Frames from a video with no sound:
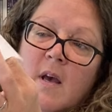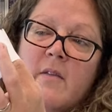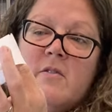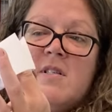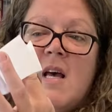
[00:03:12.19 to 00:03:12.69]

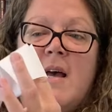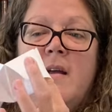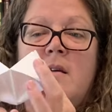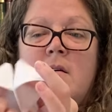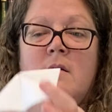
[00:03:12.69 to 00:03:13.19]
other
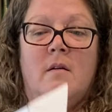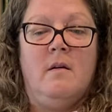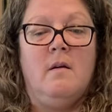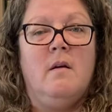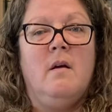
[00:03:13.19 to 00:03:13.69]
side,
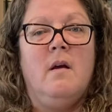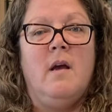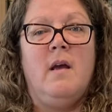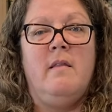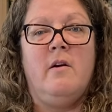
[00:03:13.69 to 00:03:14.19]

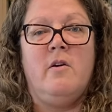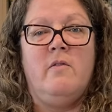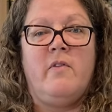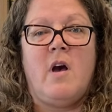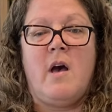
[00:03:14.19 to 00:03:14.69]
and there
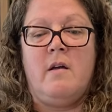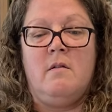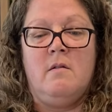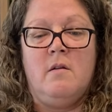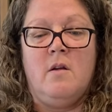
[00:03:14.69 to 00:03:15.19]
you've got
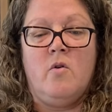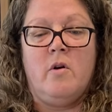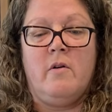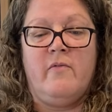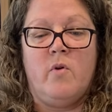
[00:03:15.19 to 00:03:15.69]

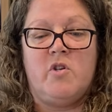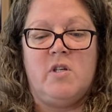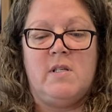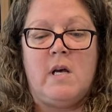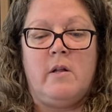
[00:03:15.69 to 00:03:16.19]
your
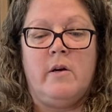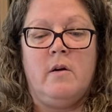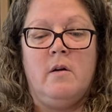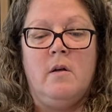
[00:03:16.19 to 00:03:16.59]
fortune teller.